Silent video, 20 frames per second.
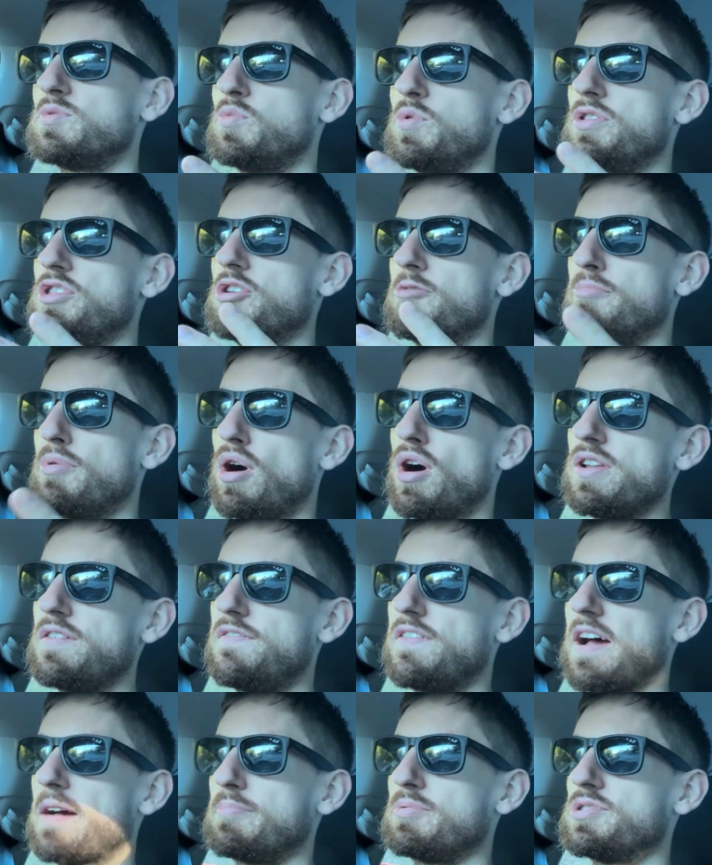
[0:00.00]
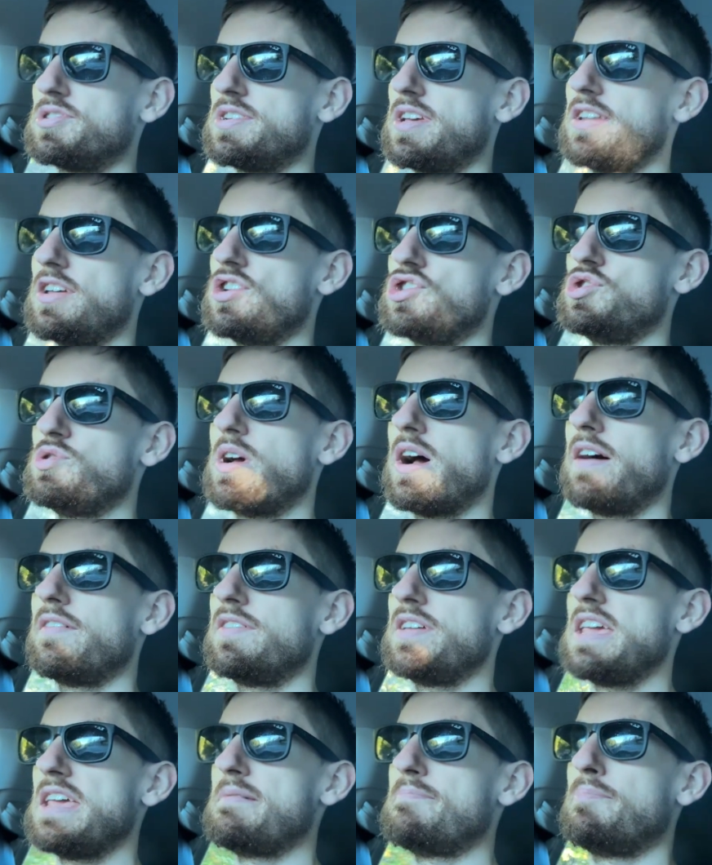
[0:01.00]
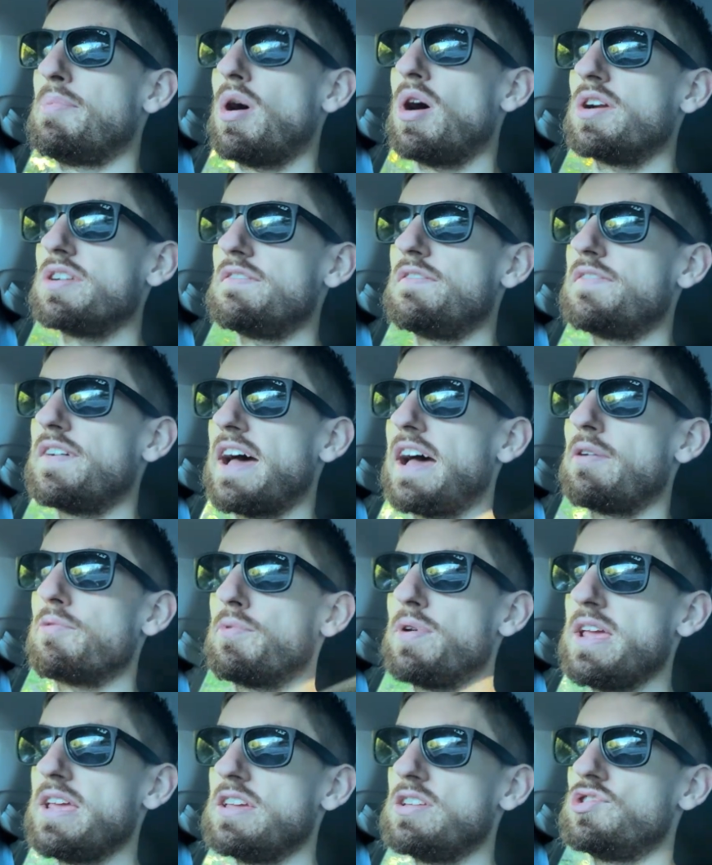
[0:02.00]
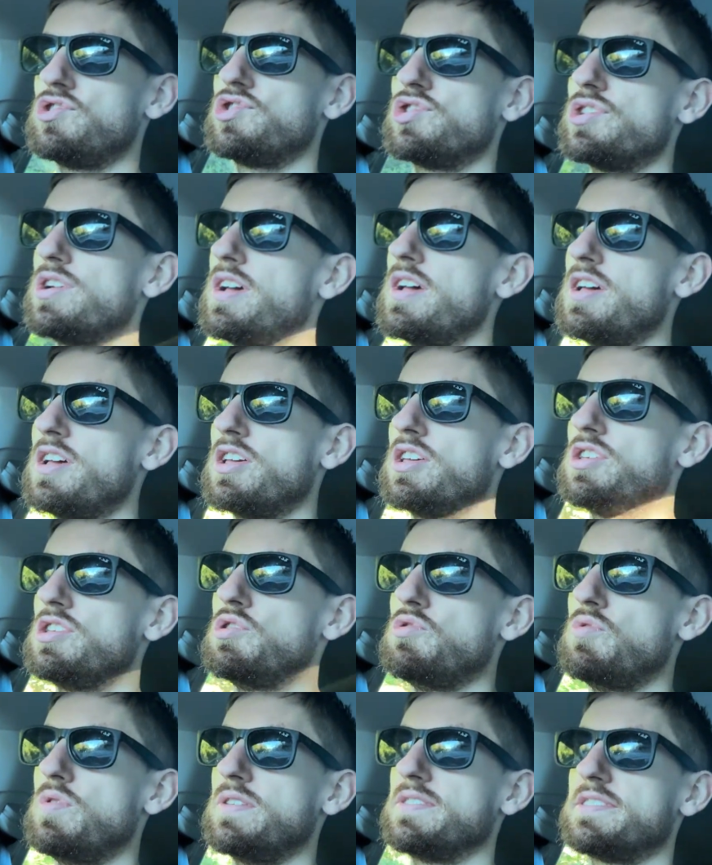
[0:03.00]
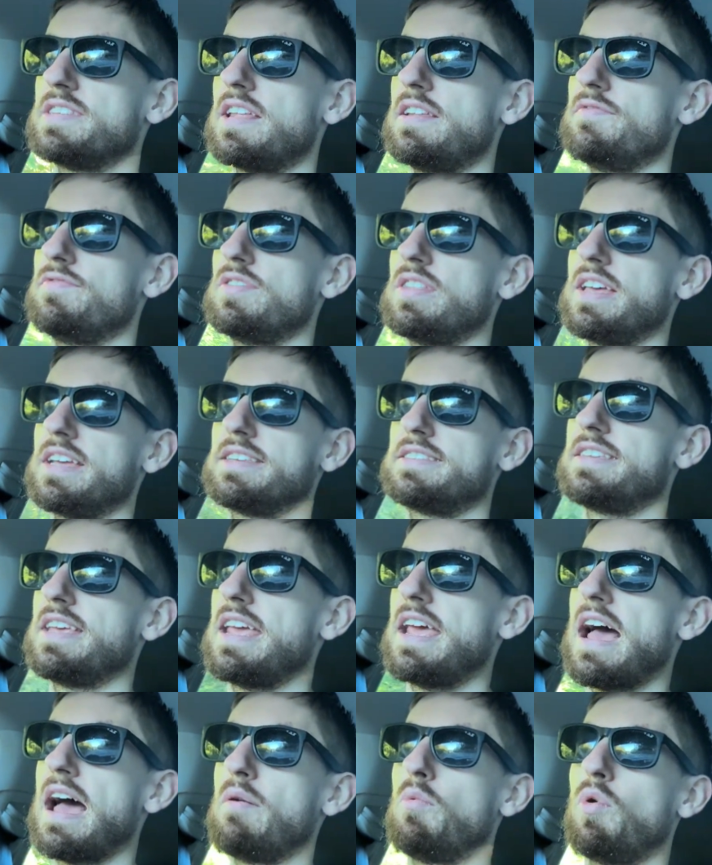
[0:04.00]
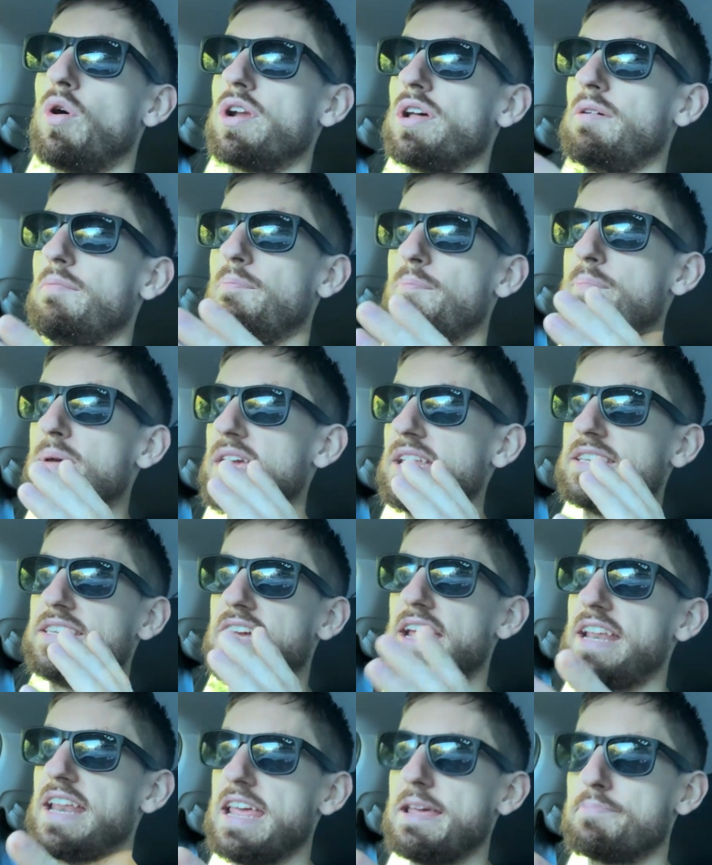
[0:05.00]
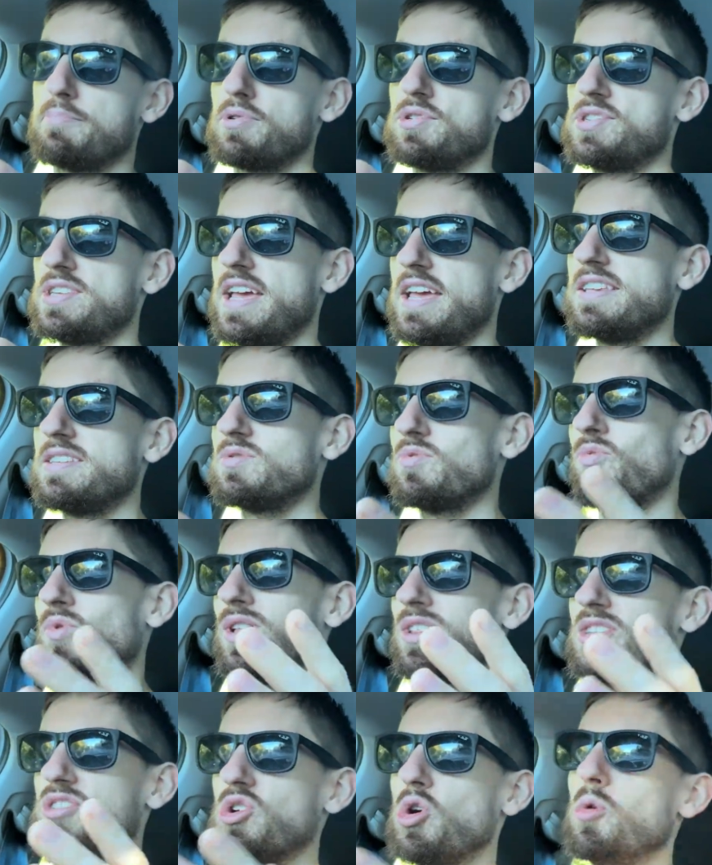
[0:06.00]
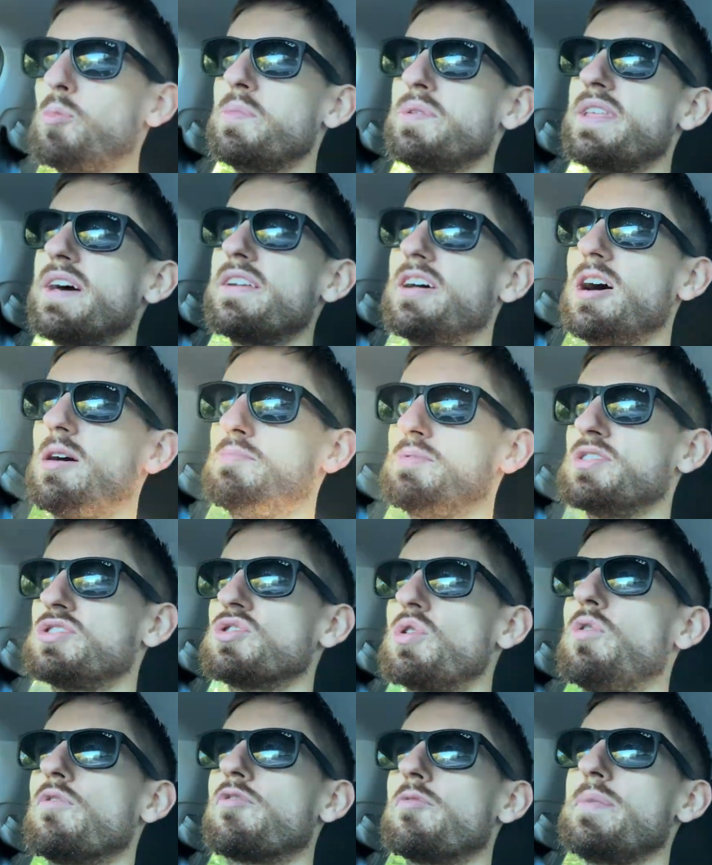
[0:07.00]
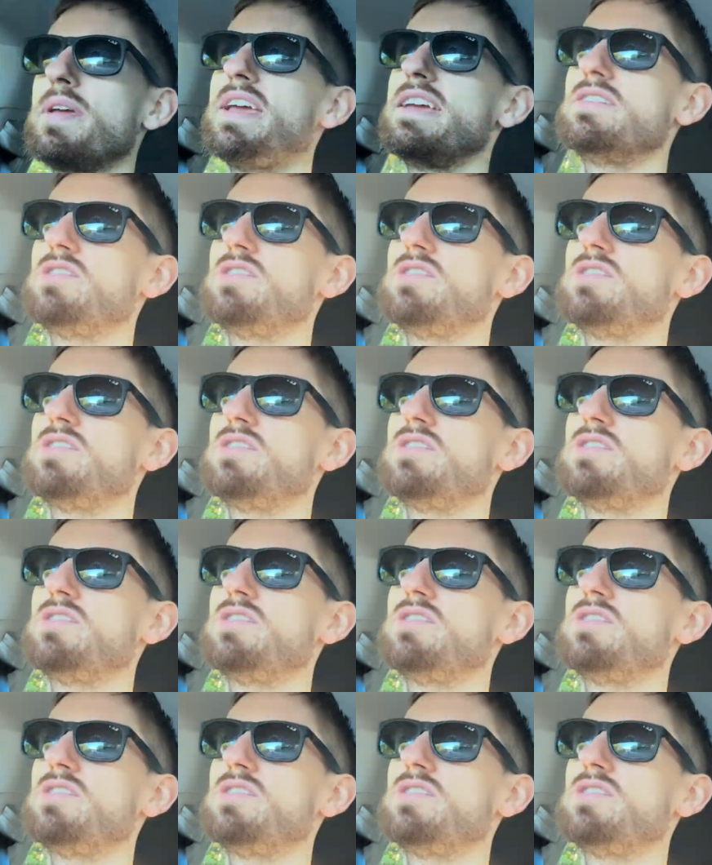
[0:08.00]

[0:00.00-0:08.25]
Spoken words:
with your body fat percentage. You have a body fat range. Instead of, like, say I want to maintain 8%, well, let's open that up. Let's go from 8